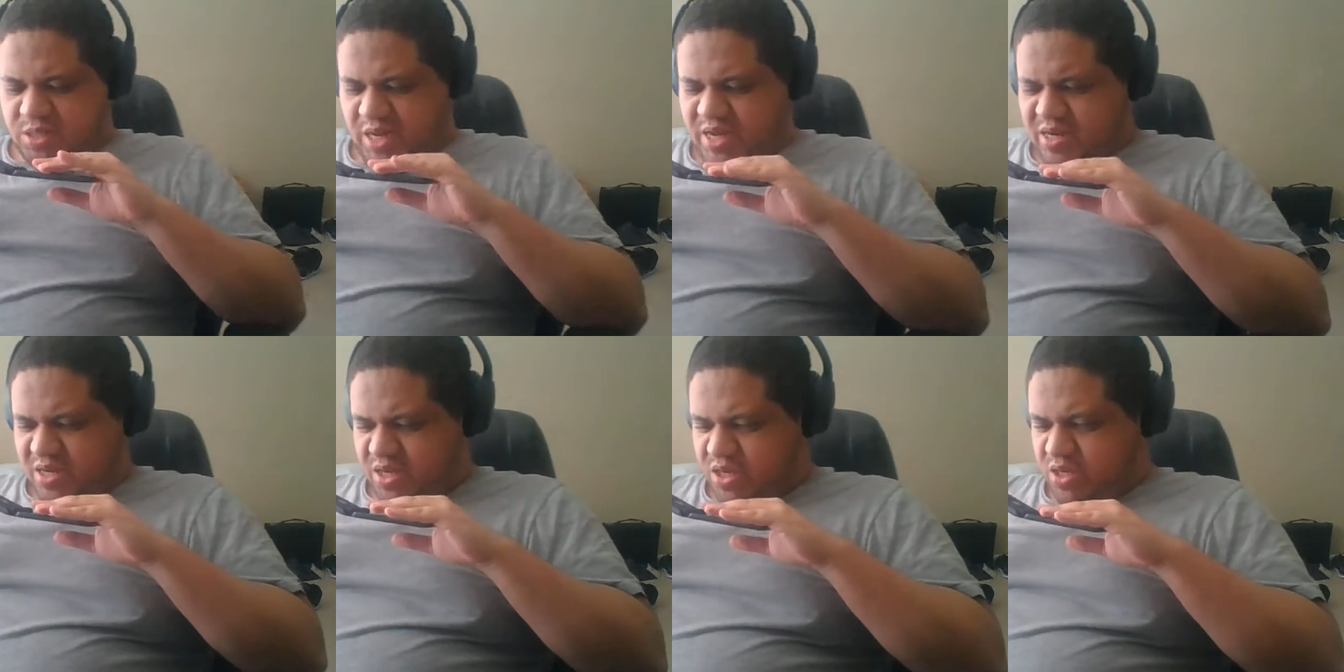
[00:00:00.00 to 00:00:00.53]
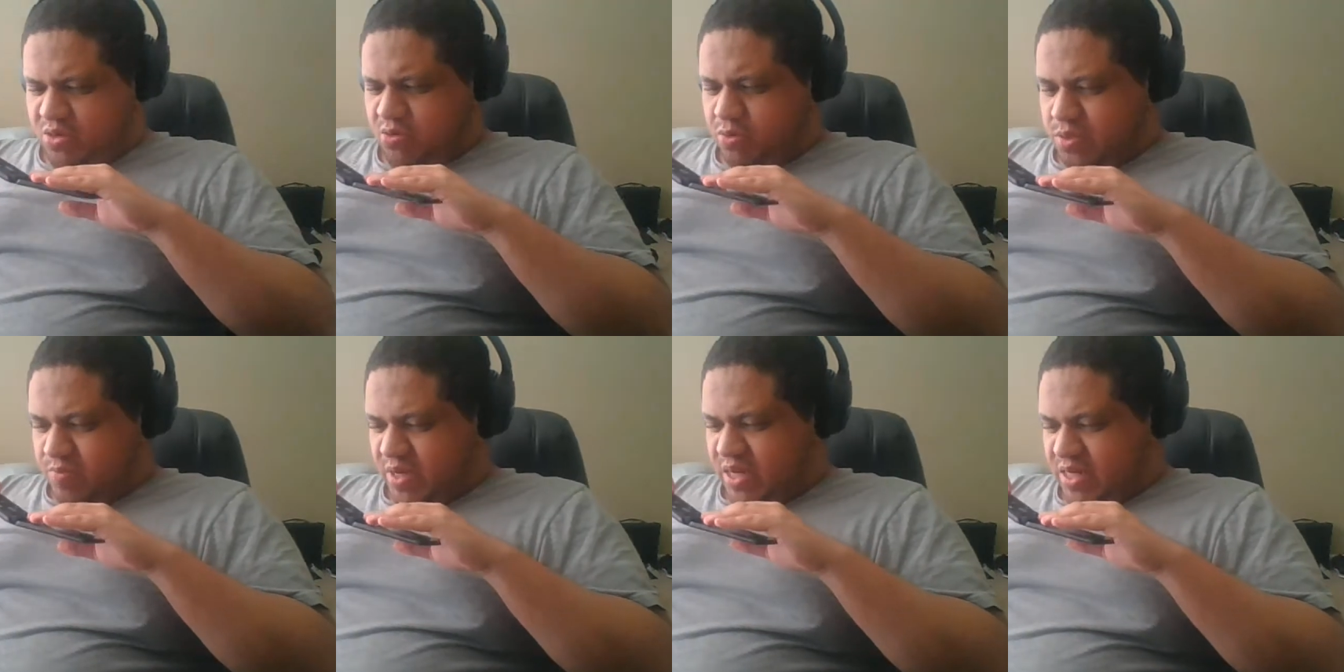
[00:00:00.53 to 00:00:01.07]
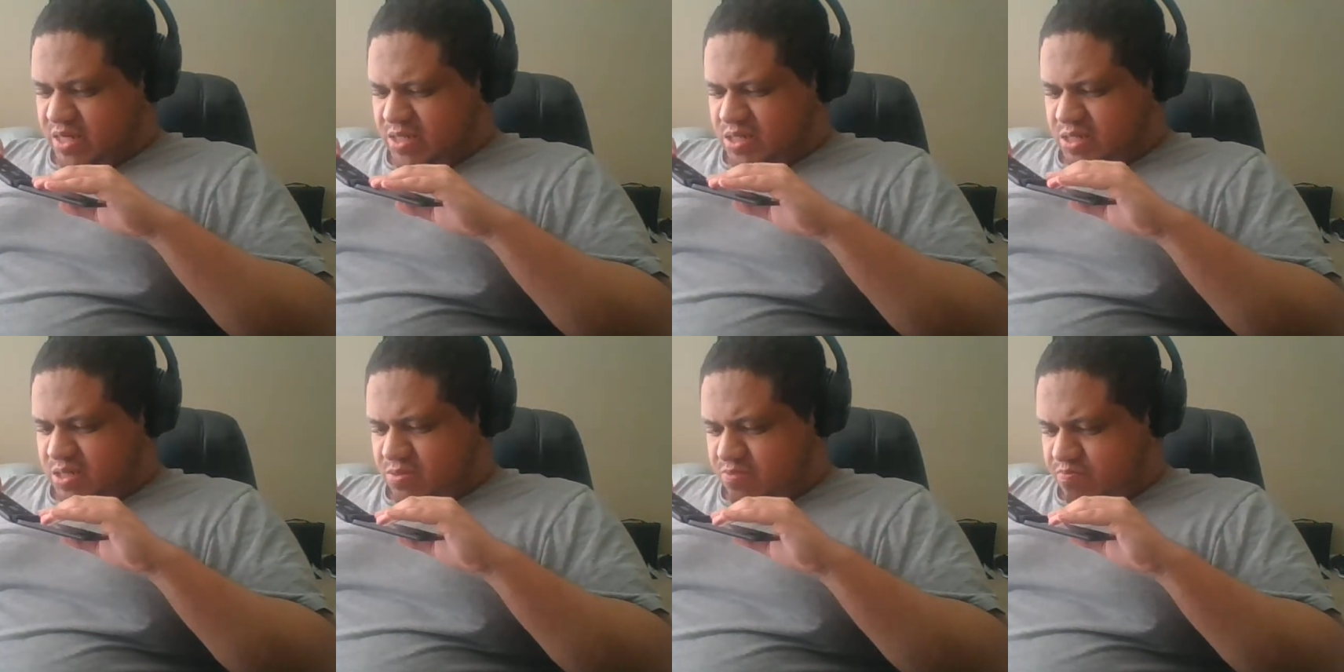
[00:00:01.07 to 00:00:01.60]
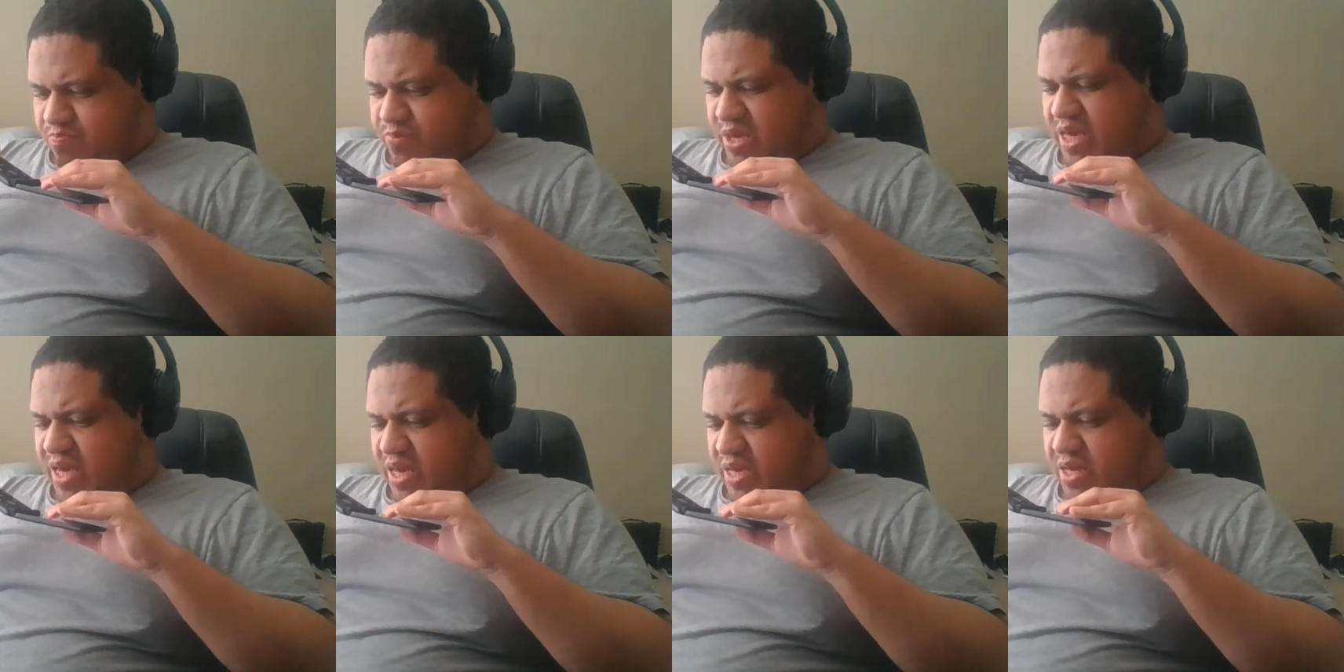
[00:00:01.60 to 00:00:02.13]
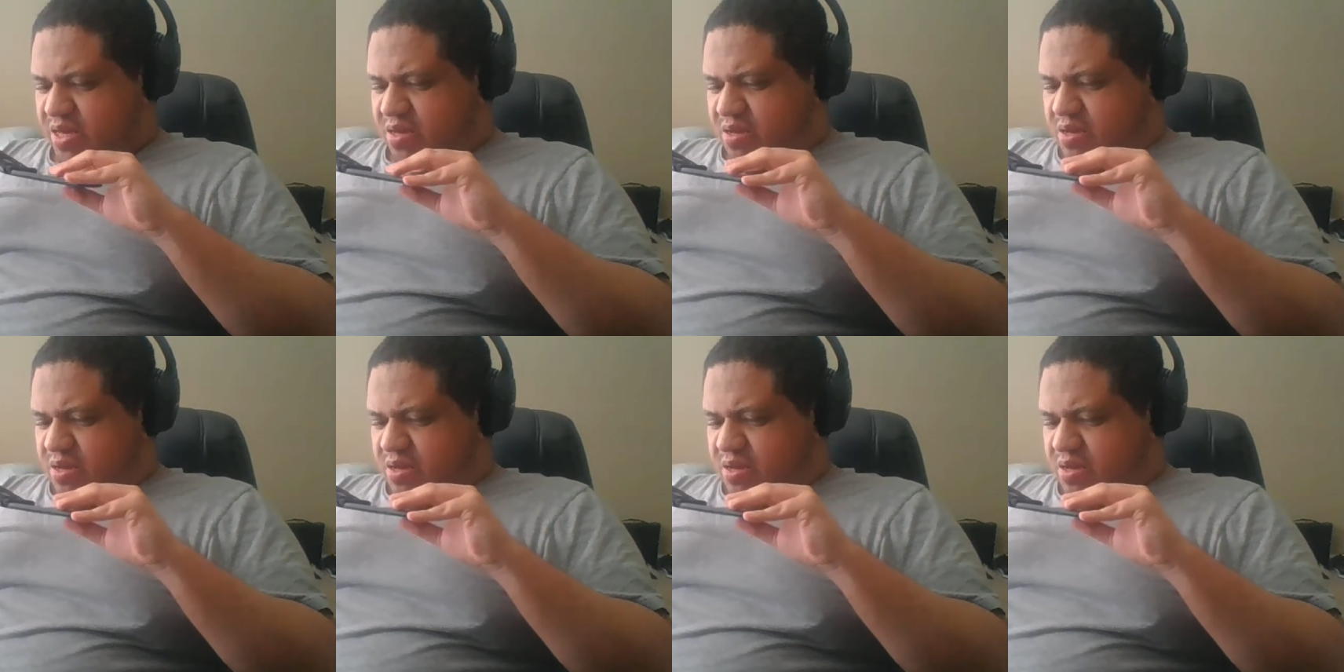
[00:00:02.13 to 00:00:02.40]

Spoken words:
kind of huge, man. This is big.